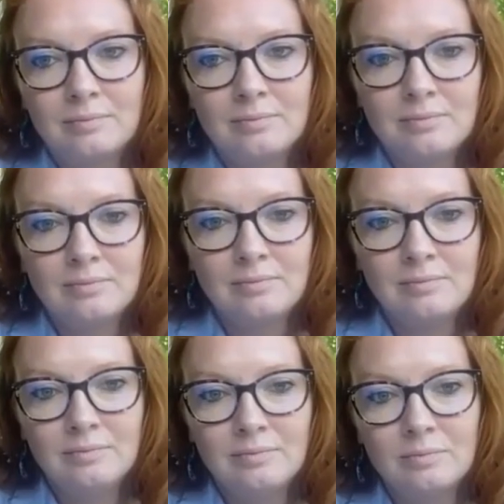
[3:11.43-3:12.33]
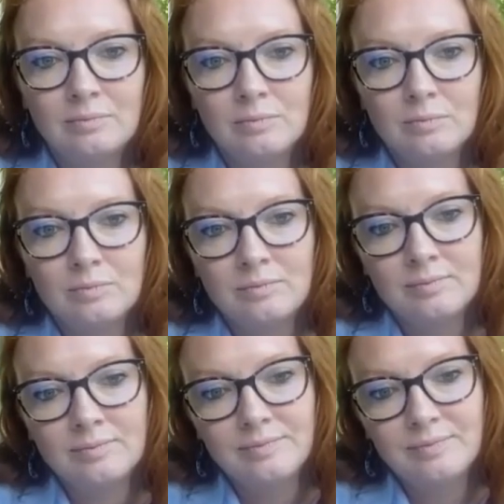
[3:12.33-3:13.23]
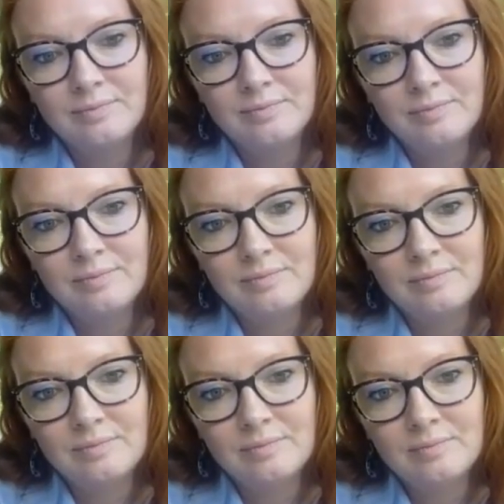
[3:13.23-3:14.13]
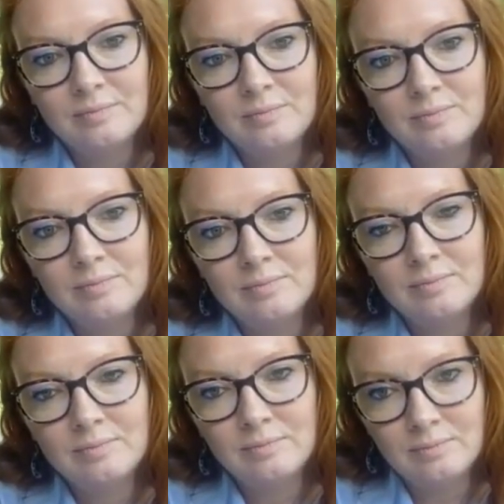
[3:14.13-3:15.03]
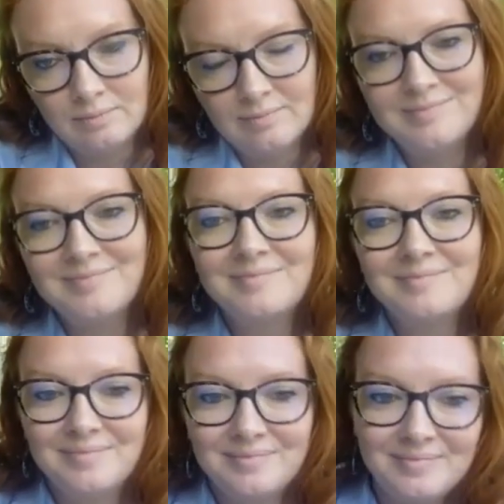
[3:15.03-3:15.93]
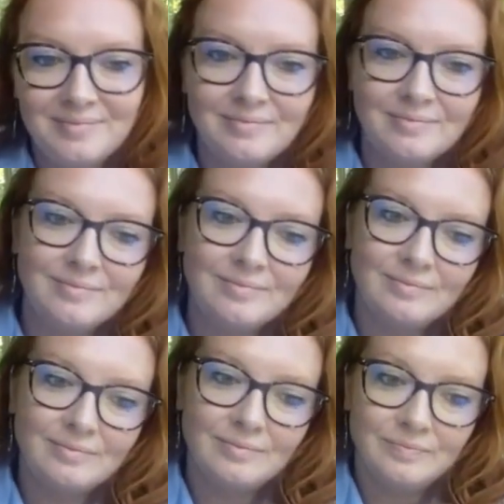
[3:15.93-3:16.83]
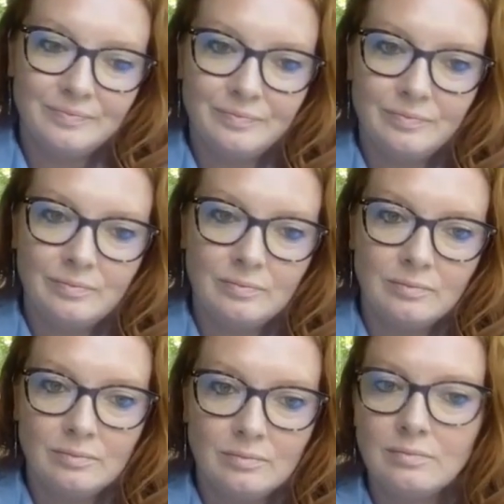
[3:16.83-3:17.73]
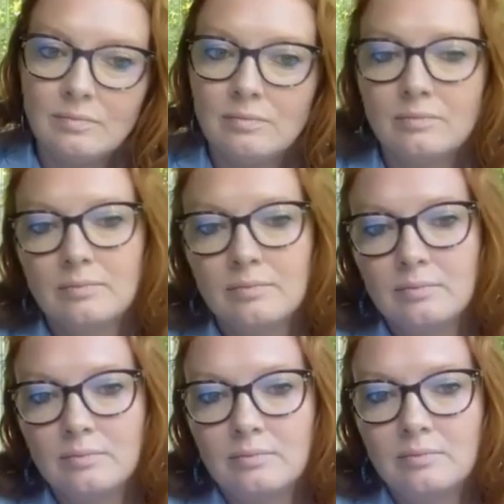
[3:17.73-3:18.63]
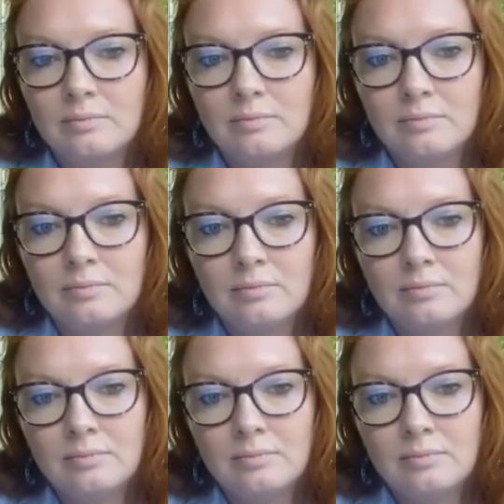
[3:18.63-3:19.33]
No words are spoken by the person on screen.